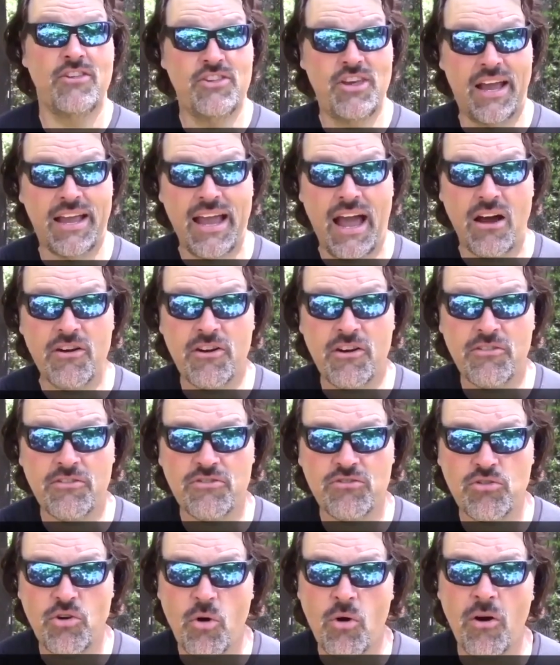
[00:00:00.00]
check out
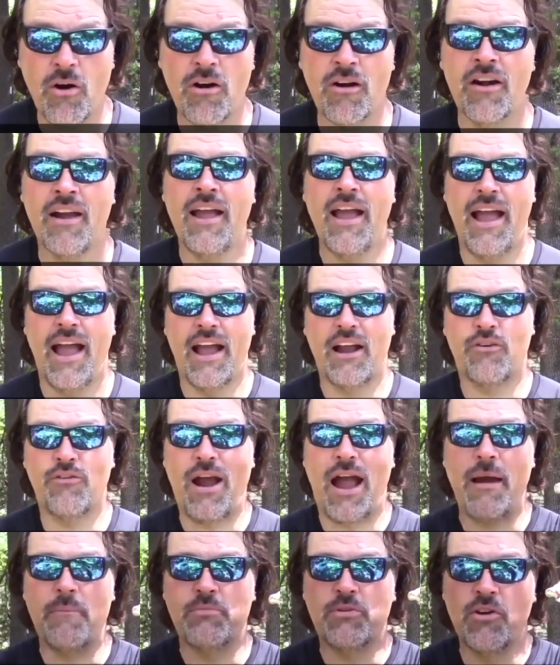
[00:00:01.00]
our store,
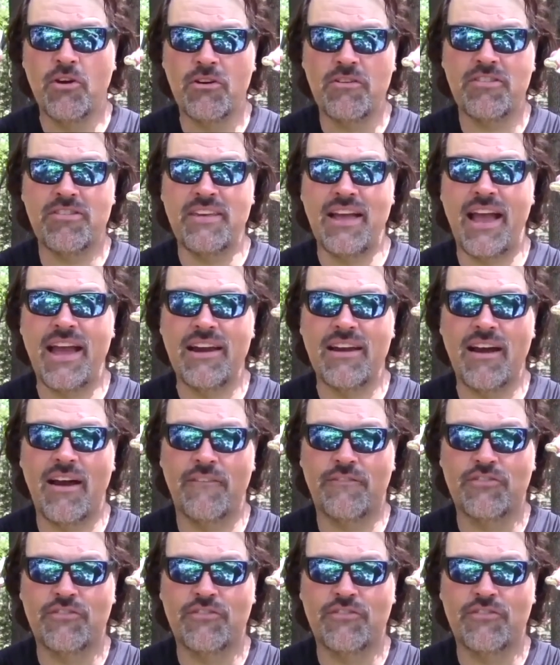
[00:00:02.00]
and grab your set